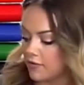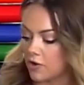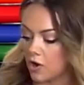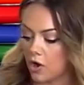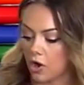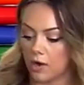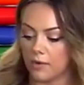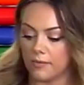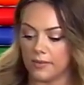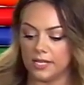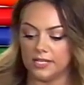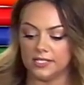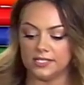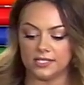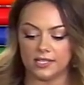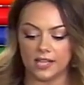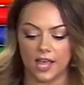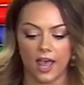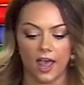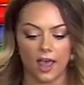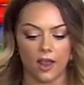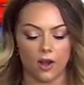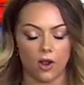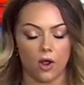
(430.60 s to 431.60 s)
of garments
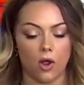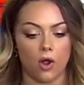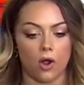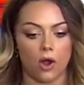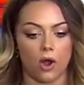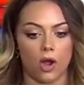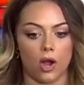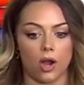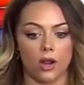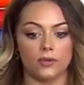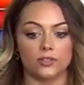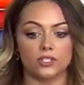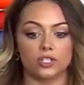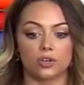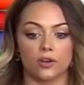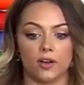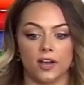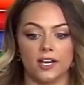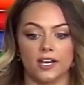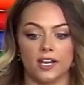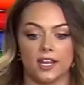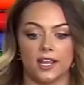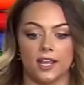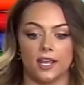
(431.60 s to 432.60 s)
that are
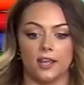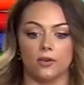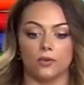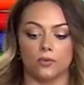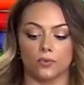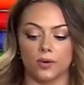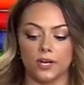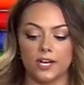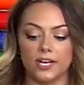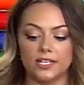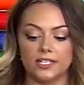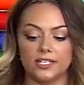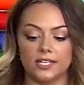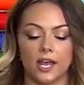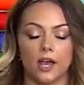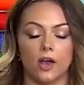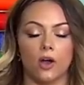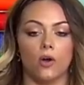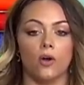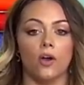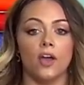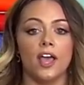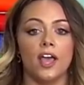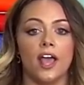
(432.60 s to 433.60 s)
trending in
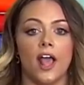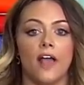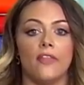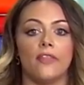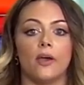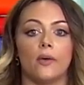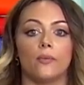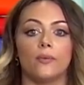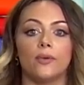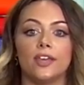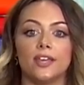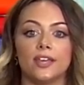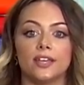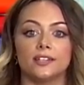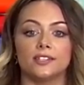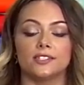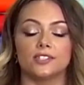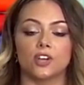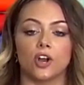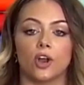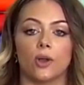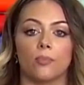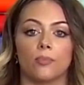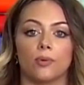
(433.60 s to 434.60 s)
retail and that we can
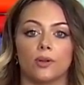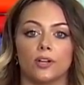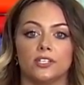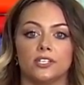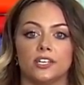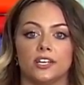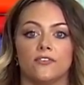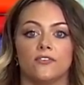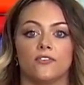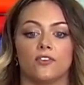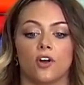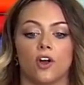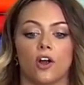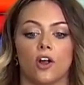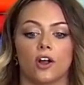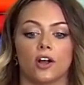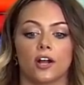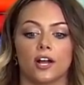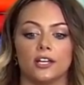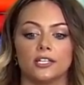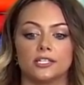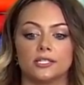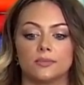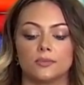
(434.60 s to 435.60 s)
start printing for our
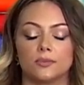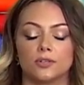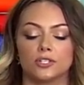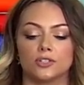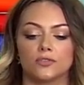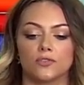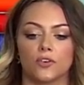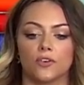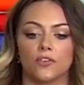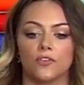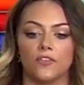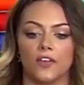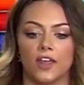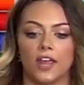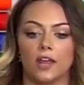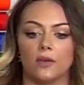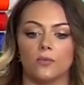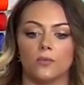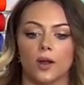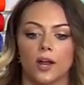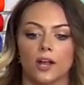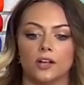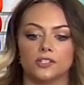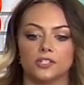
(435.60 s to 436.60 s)
customers for
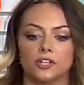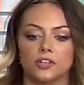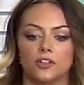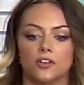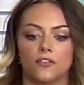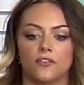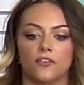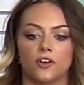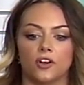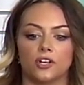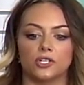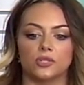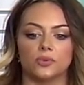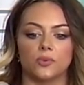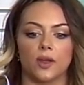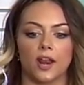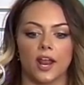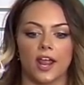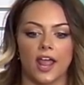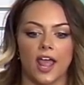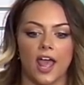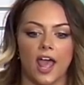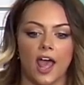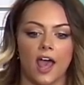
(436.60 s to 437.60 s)
fan wear. So the first one
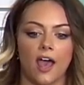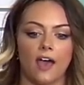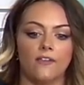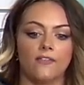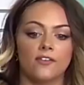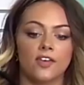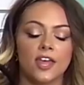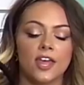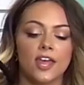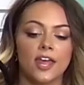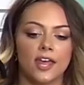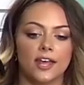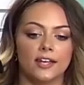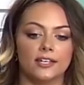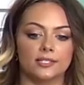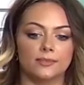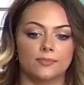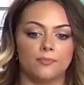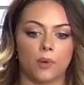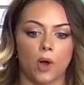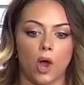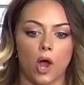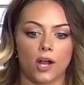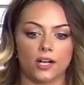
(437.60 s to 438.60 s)
I have
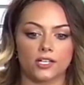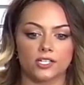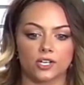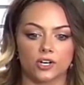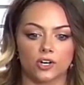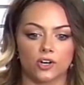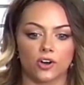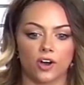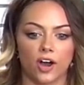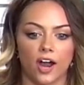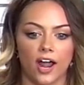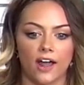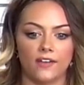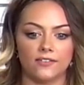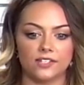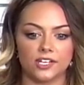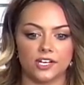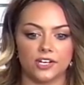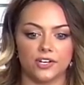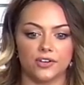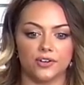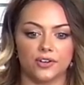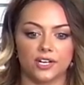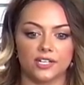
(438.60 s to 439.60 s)
is Boxercraft,
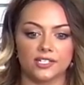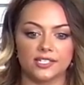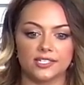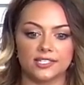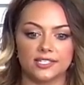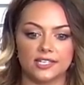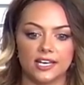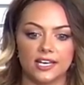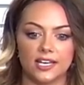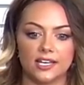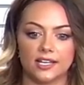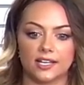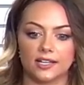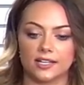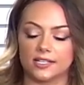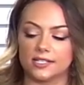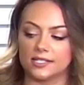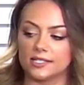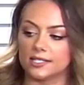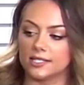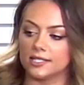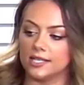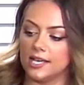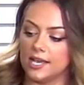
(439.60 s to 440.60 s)
and you can see that
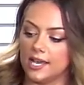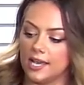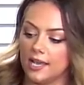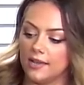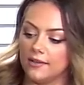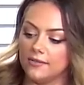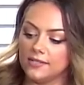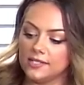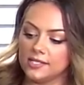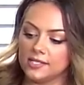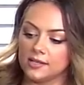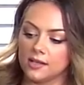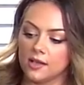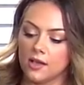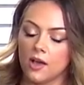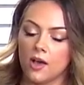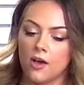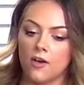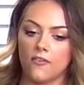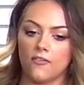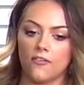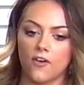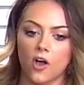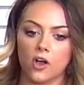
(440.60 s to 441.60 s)
the sleeves
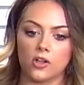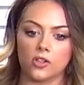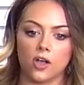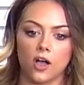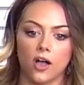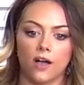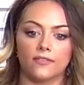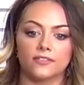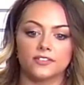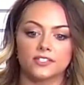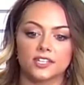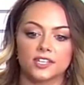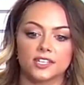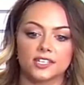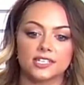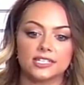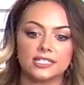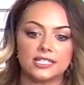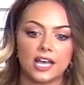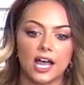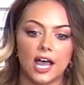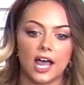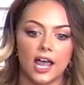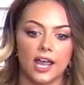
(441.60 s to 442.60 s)
fall off to the
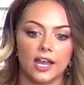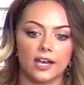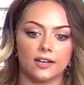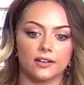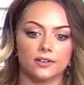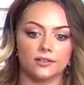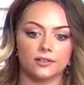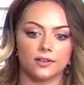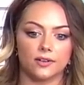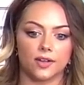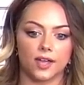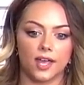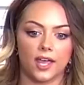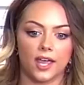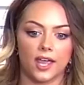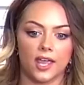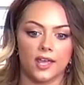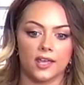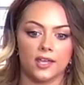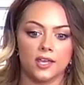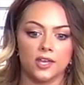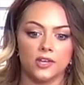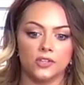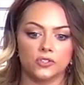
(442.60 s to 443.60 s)
side.
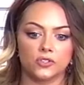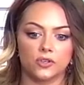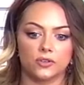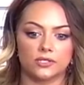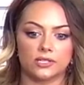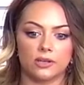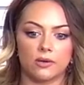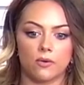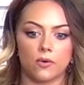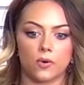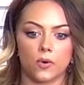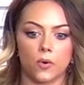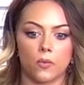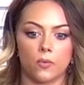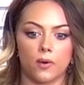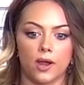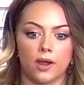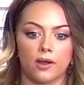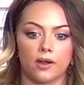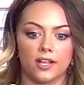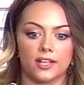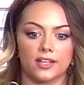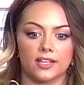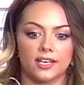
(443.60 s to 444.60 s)
Okay, so if someone were
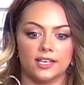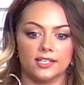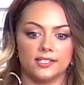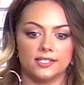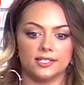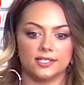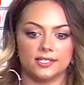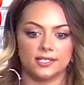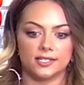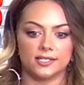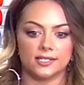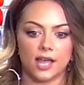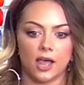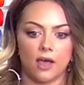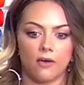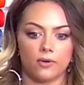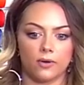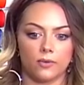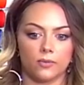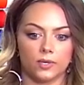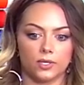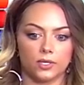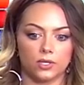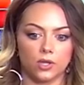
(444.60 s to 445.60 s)
wearing this, this is
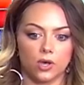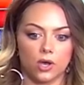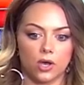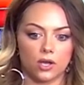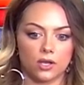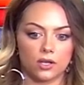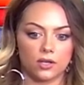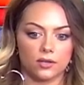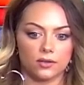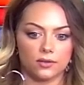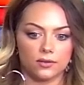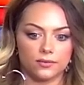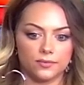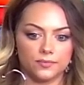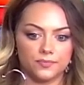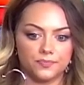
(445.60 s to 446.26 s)
how it would look.